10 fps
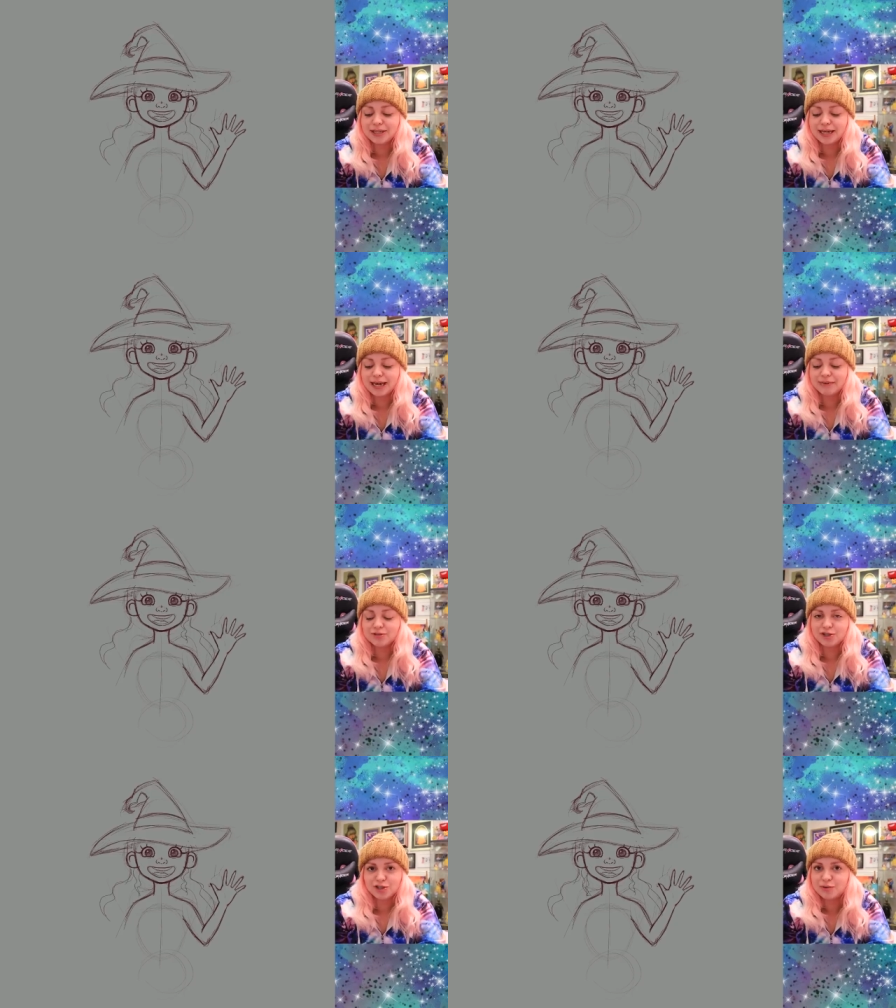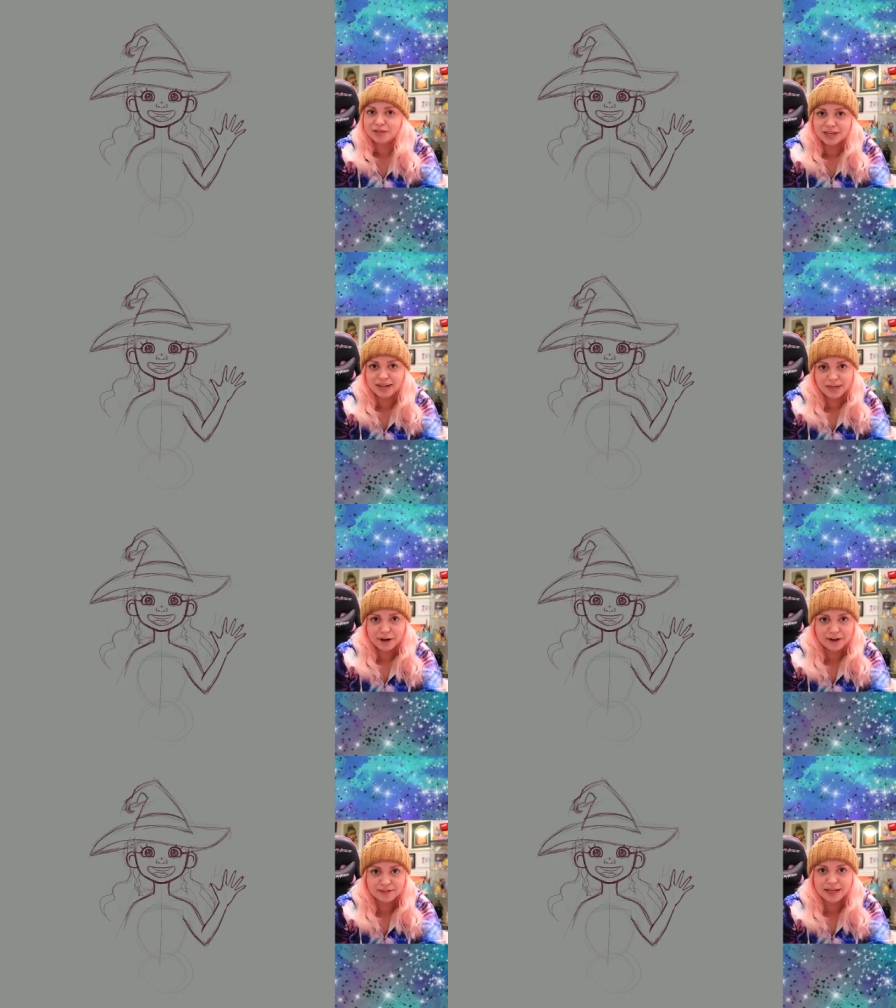Like, I was just so excited
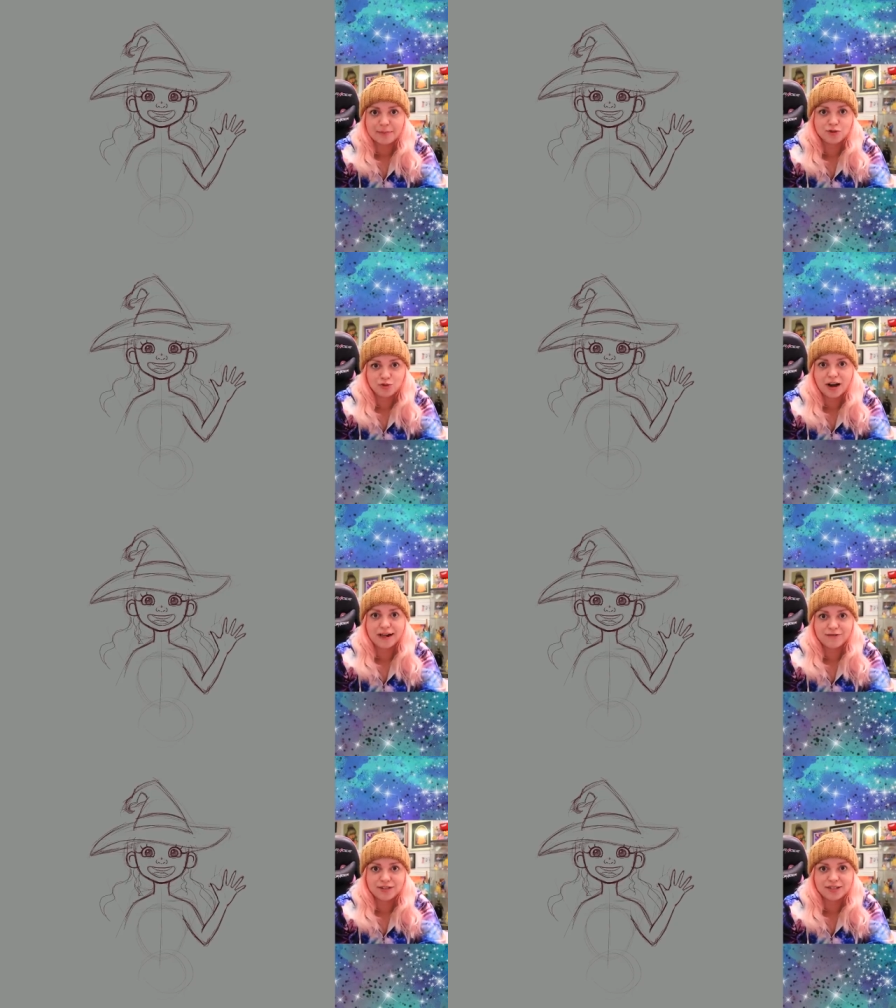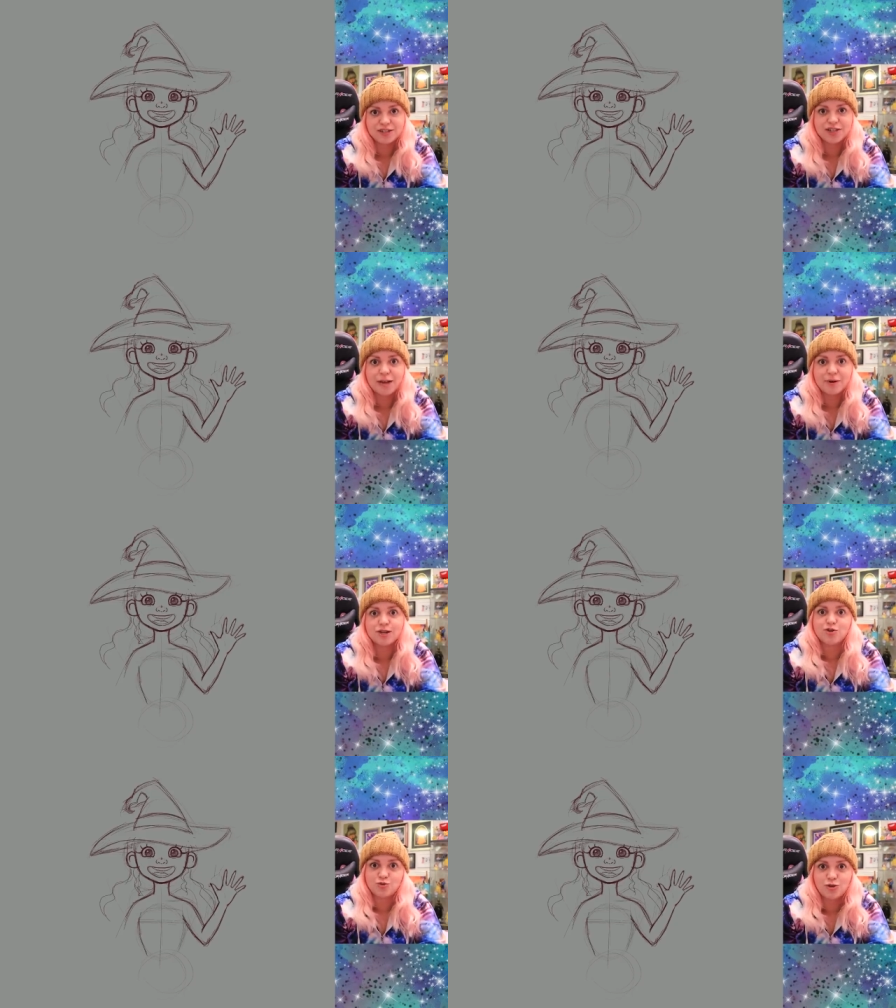about it. I was like, I'm trying for this year. I'm gonna
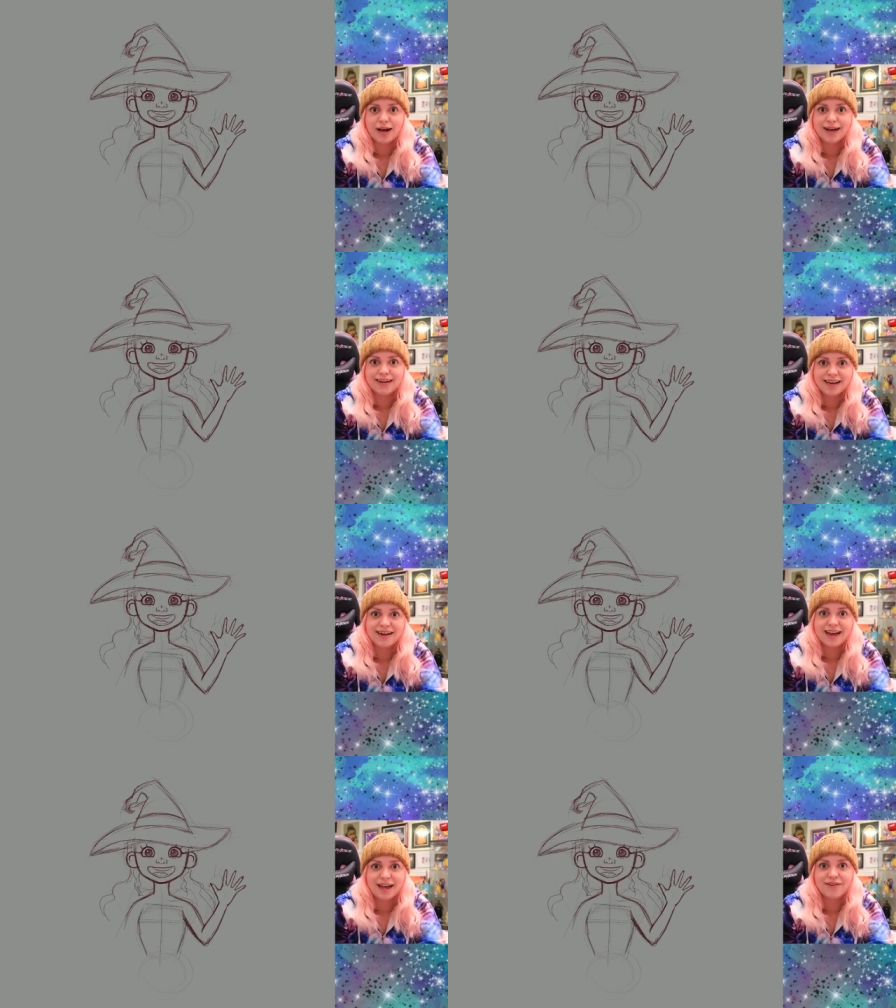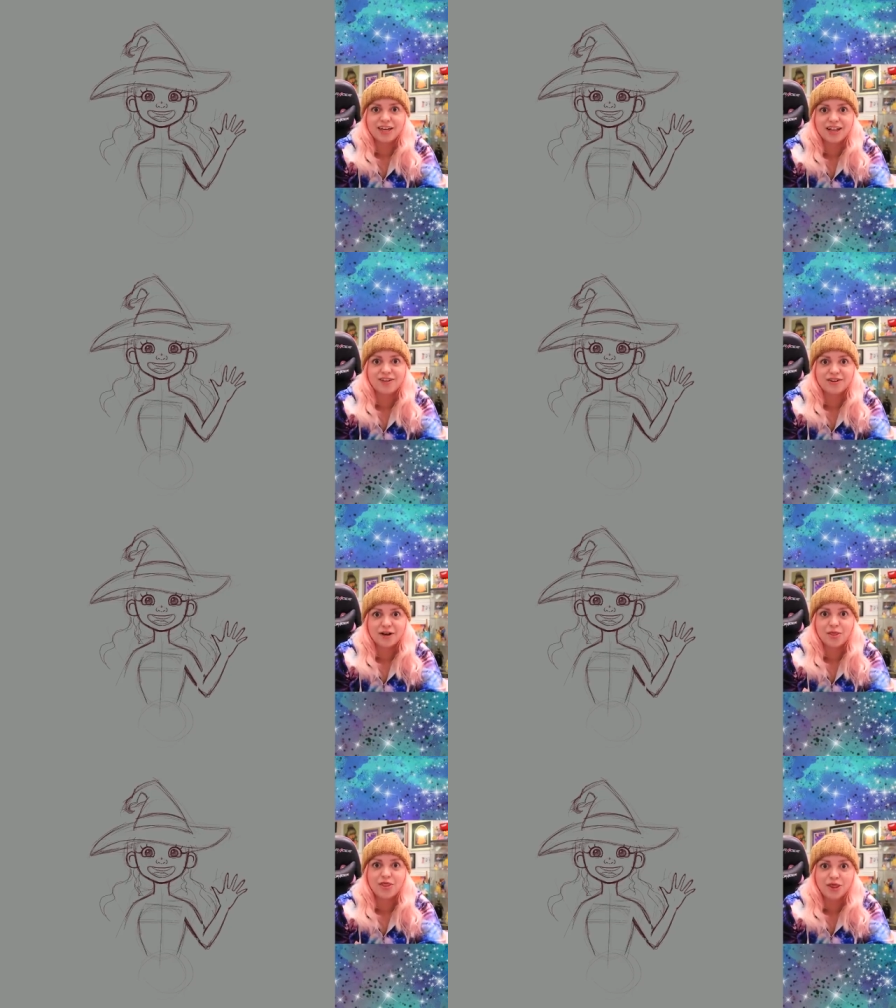try to get an advent calendar
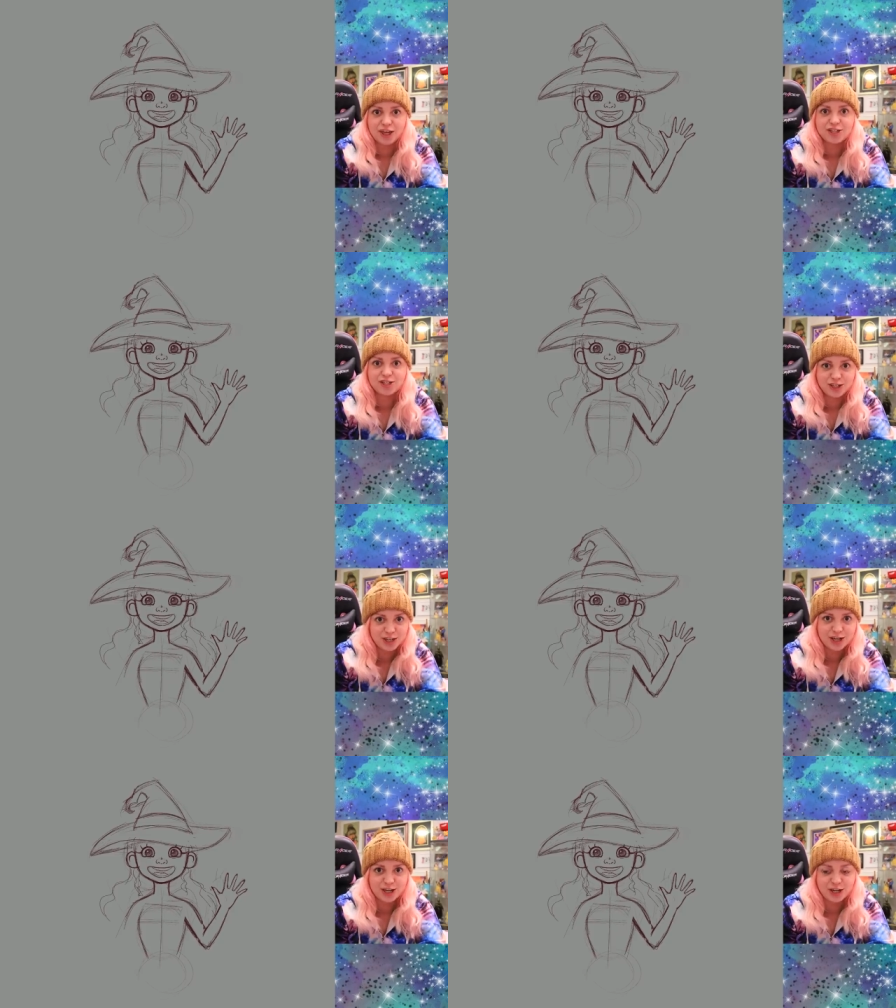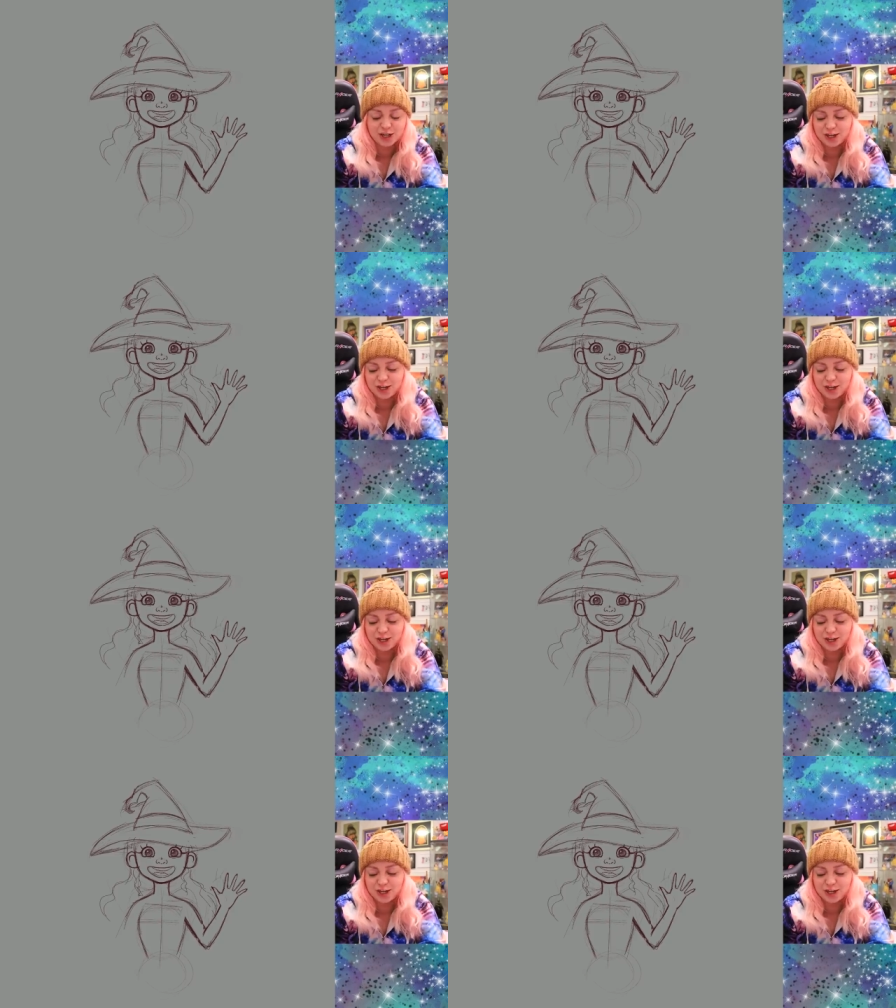out this year.